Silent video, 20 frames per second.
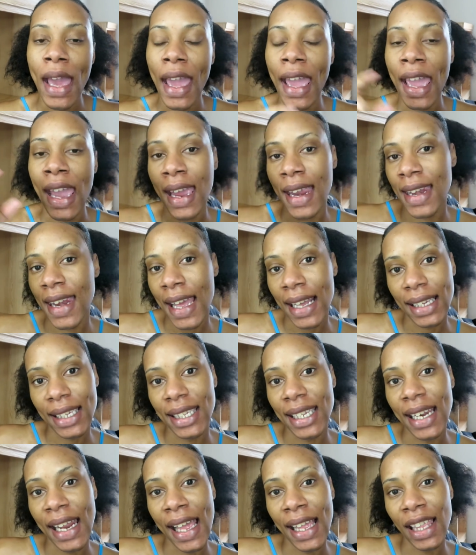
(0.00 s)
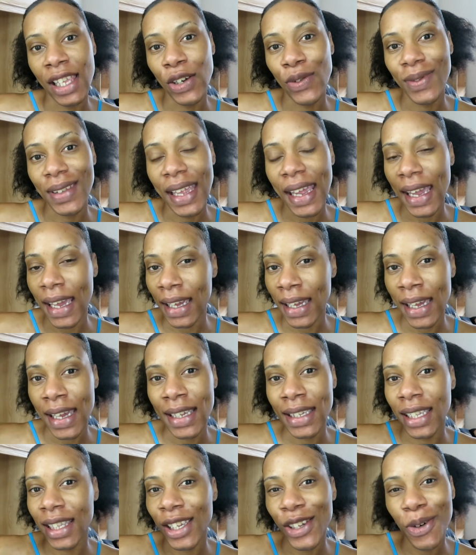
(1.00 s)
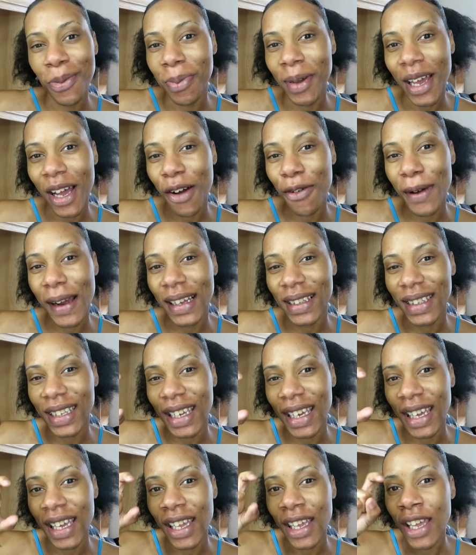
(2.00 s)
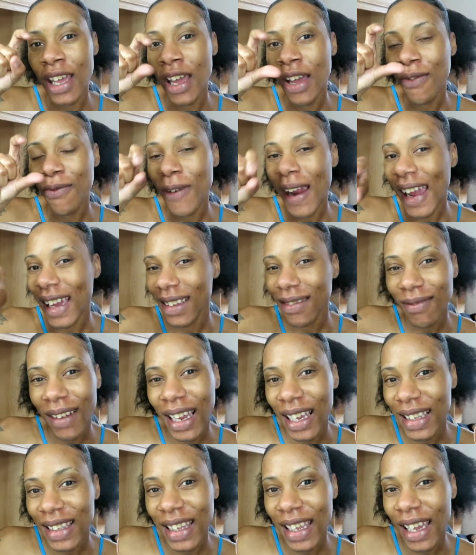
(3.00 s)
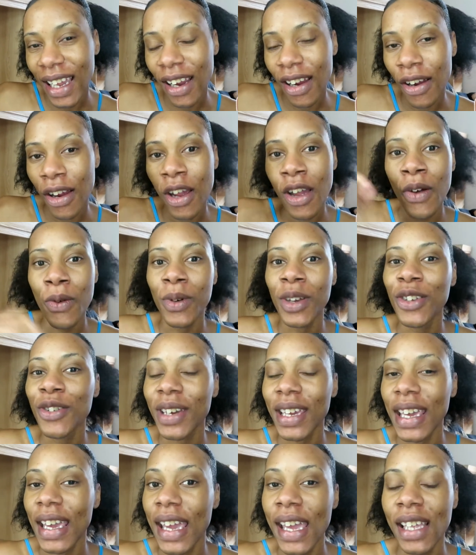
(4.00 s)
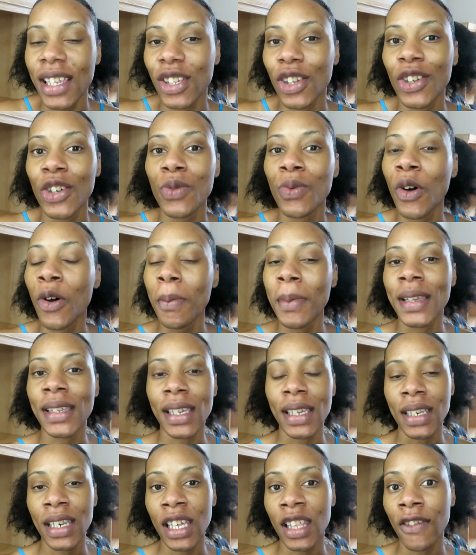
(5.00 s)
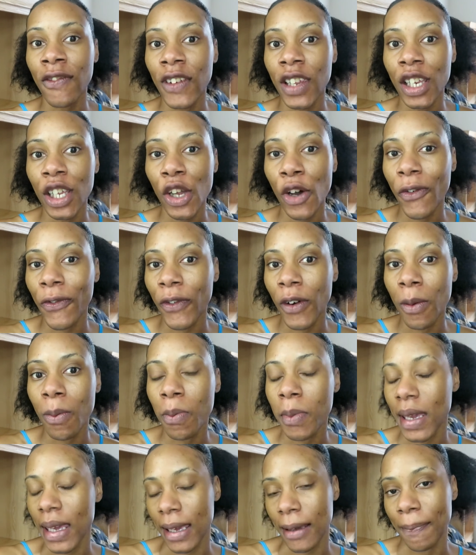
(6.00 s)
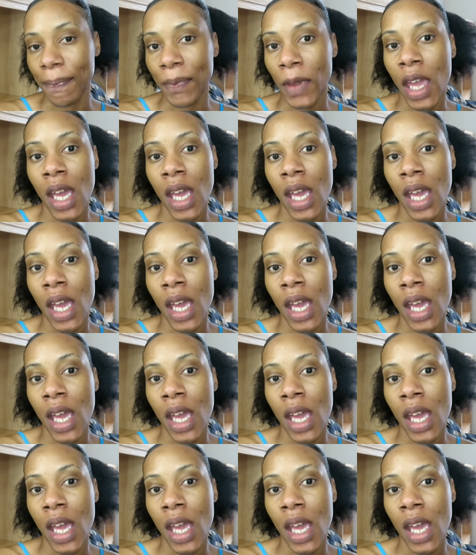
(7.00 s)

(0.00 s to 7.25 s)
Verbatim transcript: And next to that little thing, it's a little bell right there, right, right there, where you can hit so you won't miss another video from me.